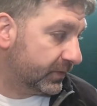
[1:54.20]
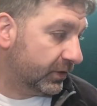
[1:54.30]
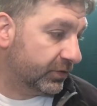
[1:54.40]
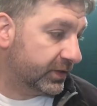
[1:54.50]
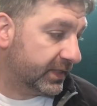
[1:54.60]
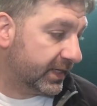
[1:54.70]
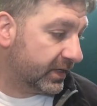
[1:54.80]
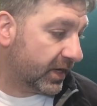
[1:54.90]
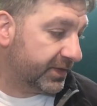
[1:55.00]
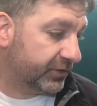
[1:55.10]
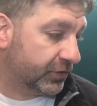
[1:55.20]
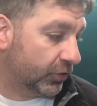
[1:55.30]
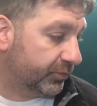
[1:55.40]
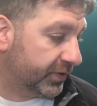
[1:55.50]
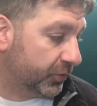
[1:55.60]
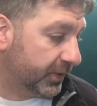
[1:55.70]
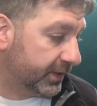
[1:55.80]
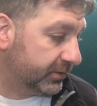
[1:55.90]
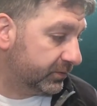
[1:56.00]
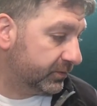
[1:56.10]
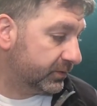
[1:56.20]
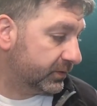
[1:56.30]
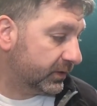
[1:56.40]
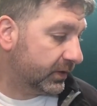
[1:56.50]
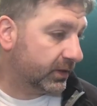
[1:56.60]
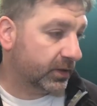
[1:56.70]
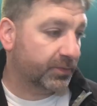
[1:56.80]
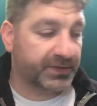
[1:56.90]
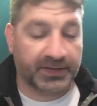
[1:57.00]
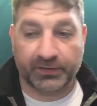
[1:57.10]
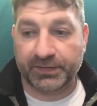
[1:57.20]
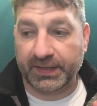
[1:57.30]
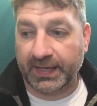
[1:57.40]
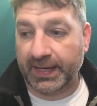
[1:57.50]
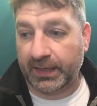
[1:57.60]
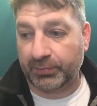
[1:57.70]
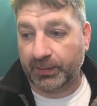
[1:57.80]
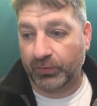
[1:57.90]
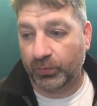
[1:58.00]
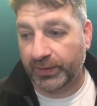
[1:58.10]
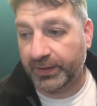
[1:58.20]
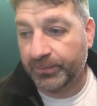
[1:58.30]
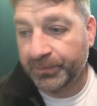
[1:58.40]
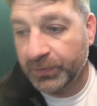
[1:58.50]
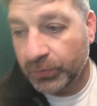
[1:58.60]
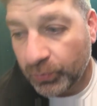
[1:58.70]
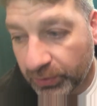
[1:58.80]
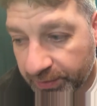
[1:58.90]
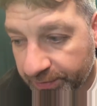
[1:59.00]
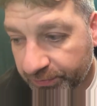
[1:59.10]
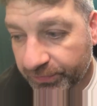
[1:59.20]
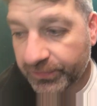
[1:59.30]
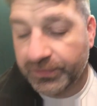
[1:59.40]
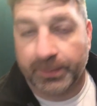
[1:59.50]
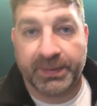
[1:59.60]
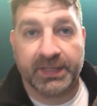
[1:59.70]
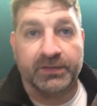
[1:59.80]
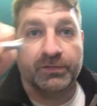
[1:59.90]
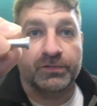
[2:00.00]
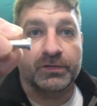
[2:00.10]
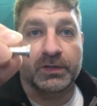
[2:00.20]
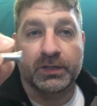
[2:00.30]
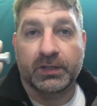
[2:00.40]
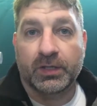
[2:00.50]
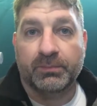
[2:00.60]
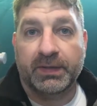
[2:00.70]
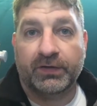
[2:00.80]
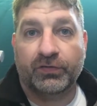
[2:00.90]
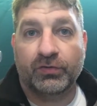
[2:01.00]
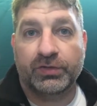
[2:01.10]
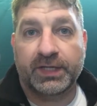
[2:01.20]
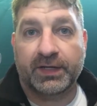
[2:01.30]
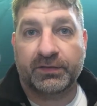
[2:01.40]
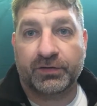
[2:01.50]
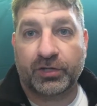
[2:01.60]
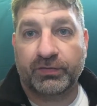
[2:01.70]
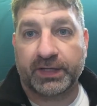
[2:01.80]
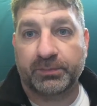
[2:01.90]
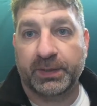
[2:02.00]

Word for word: other than that, I think it's going pretty well. Uh, the other thing I had a problem with was the pins. Make sure you get the correct